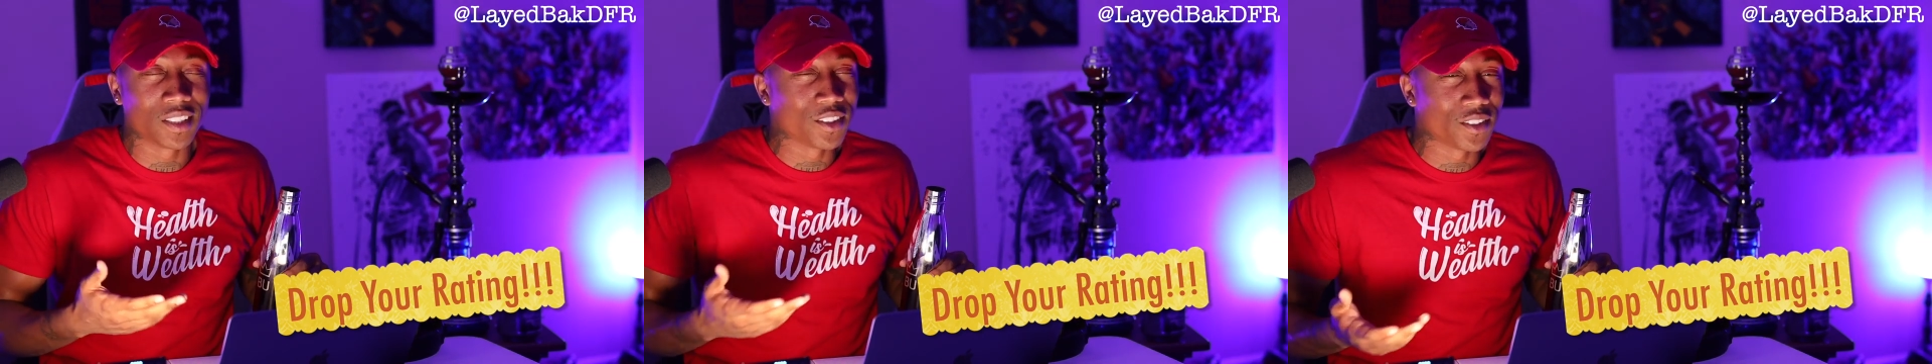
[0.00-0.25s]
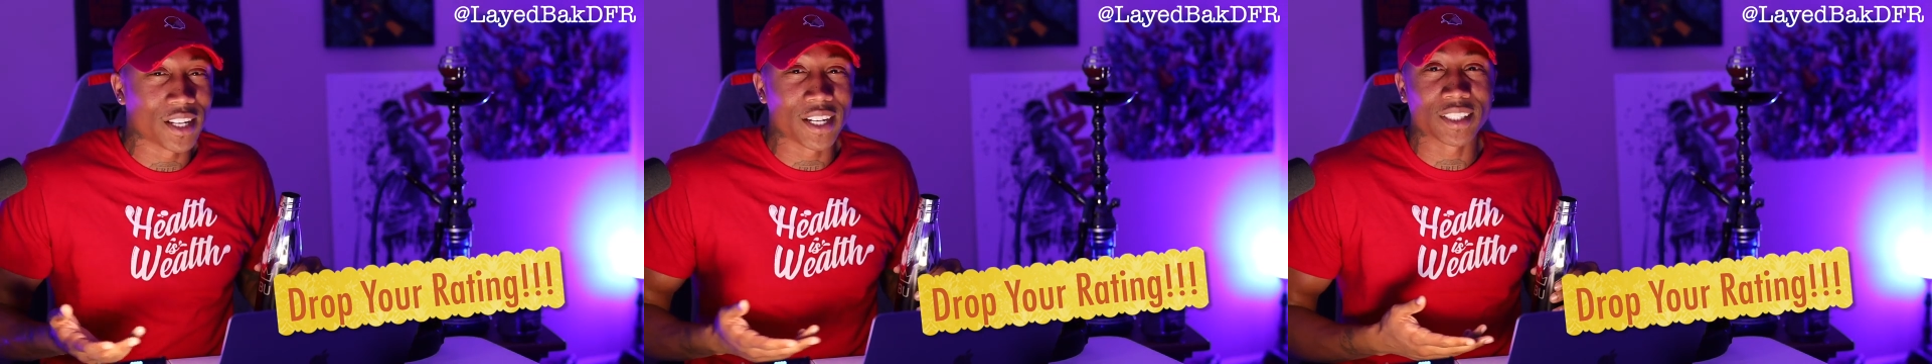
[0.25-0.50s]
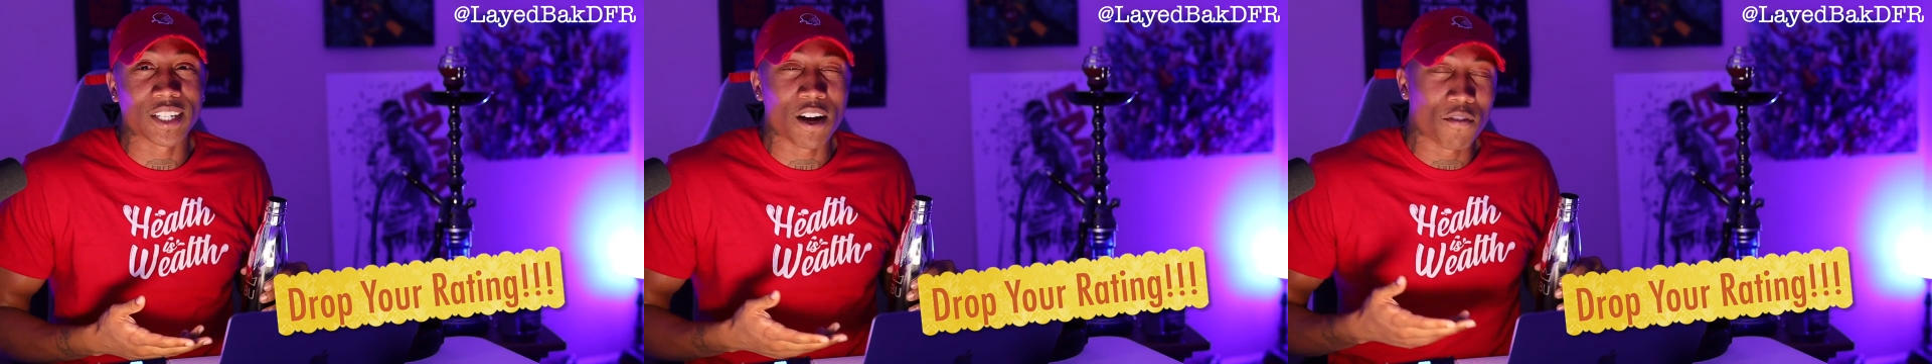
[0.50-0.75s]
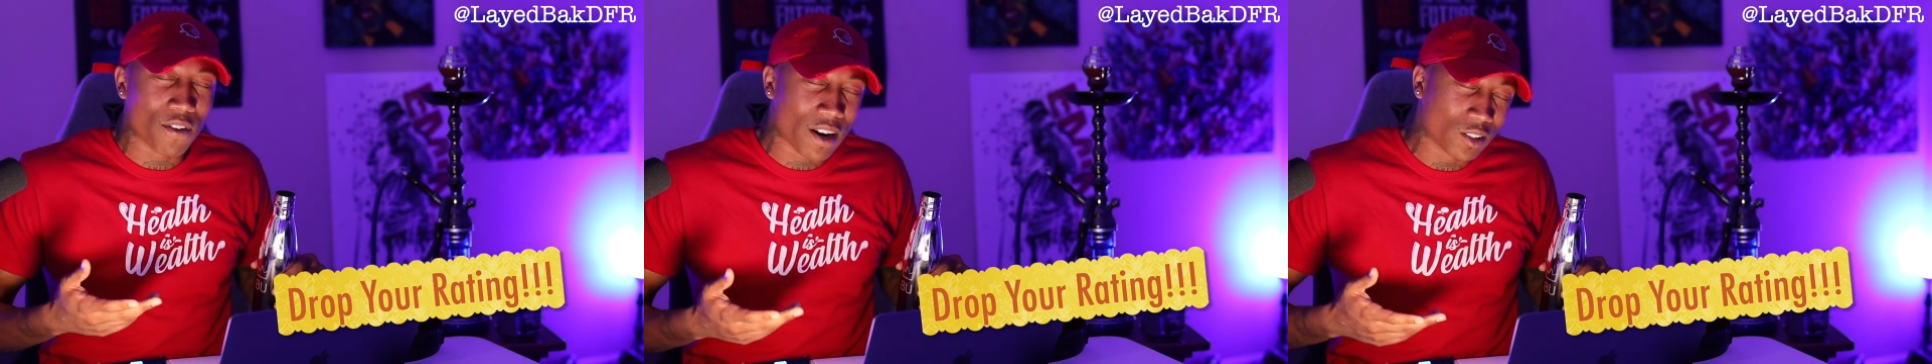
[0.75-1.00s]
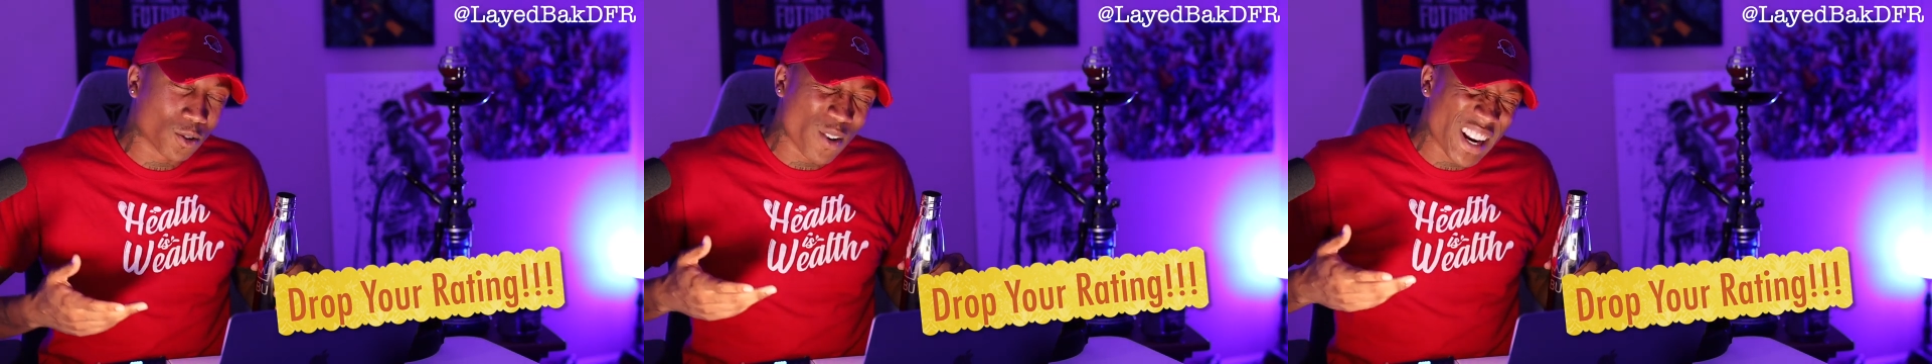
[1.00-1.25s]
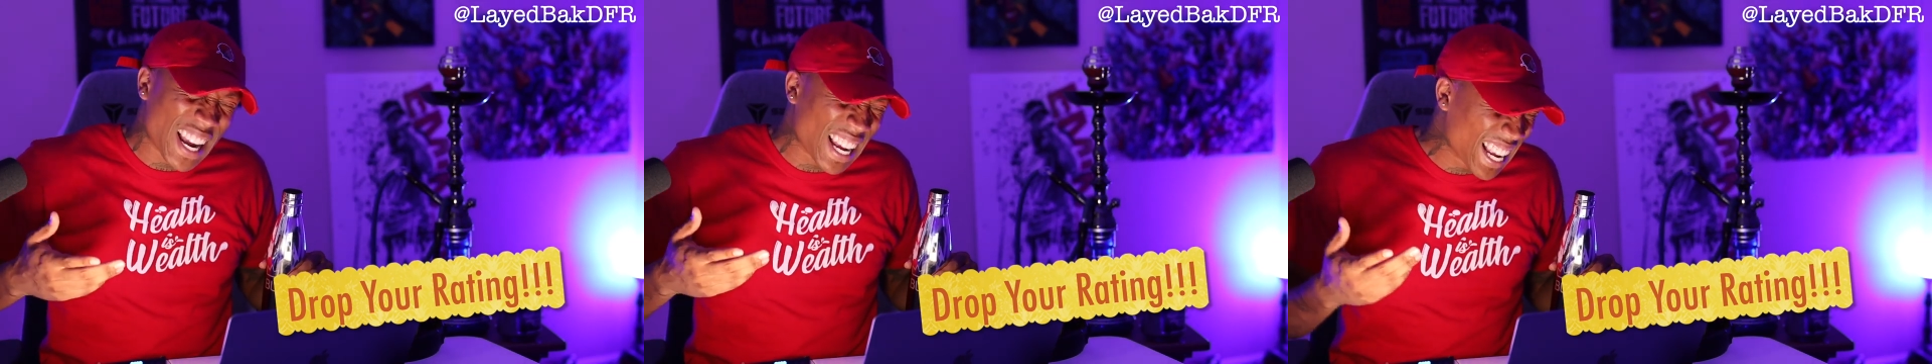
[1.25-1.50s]
Till next time, Fire
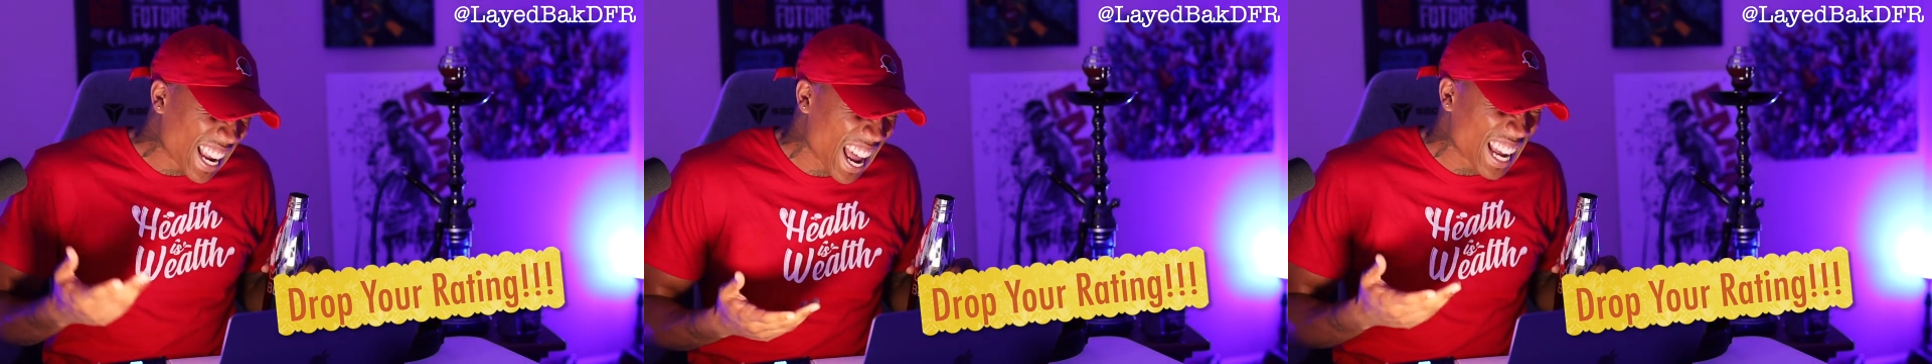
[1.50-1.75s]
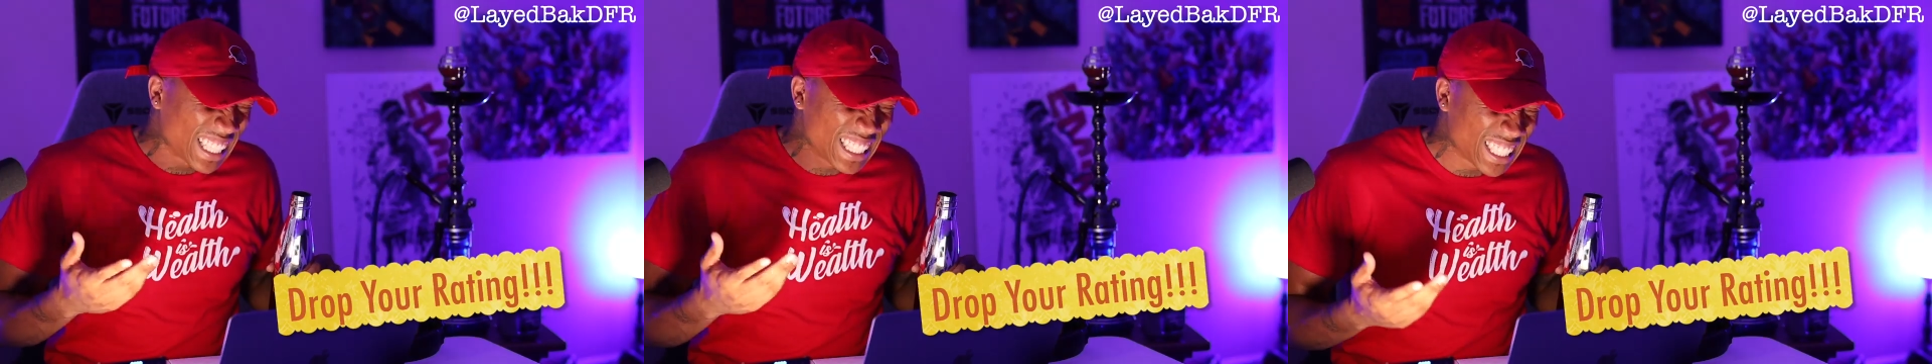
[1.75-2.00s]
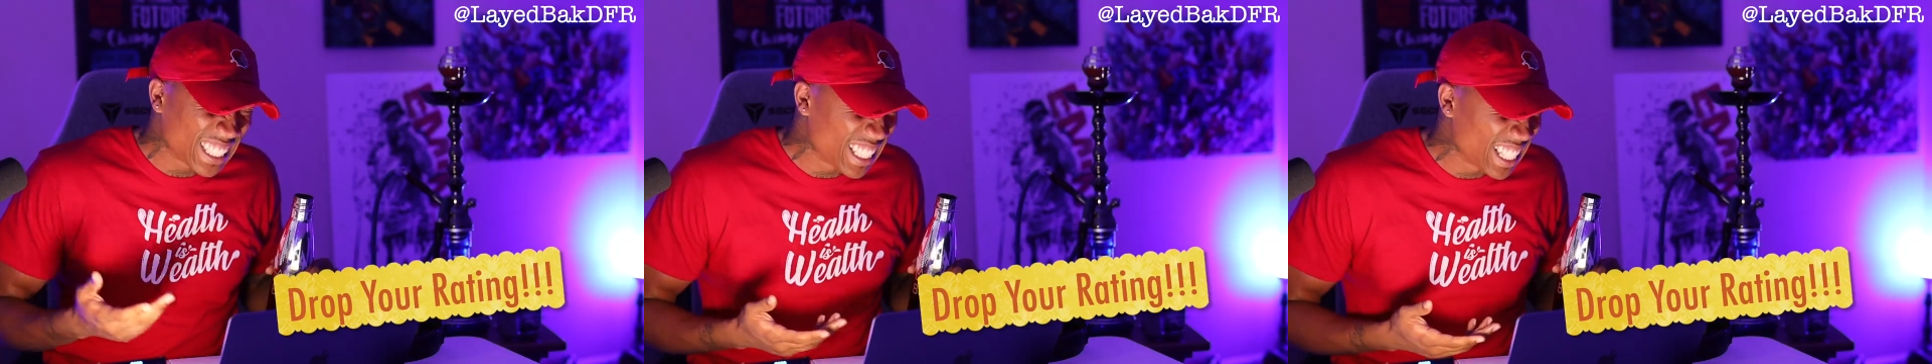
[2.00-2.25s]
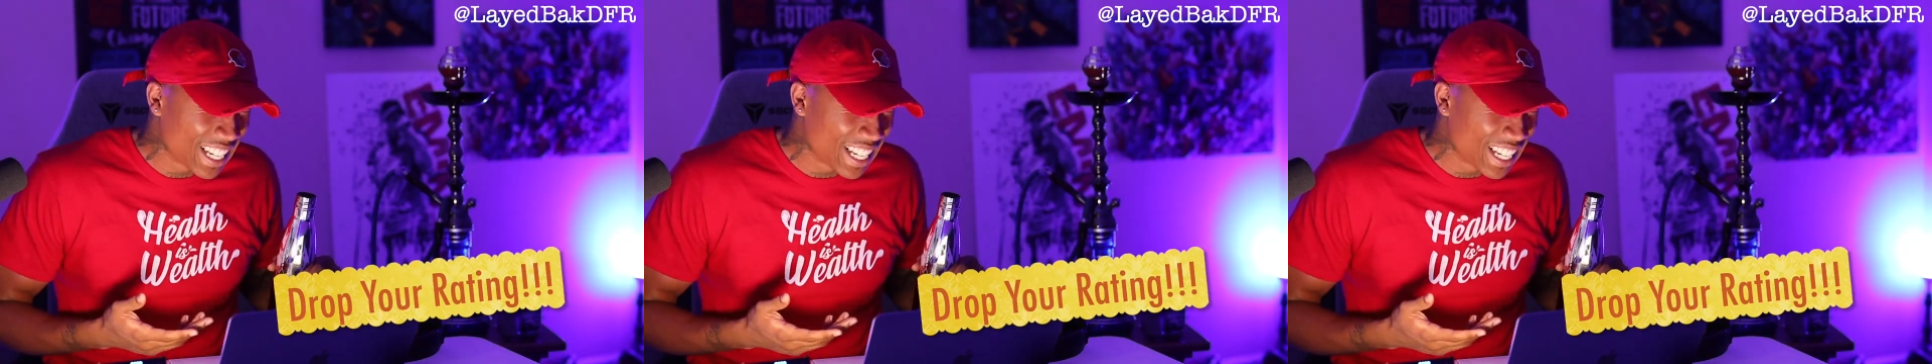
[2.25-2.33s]
Squad. Gotcha.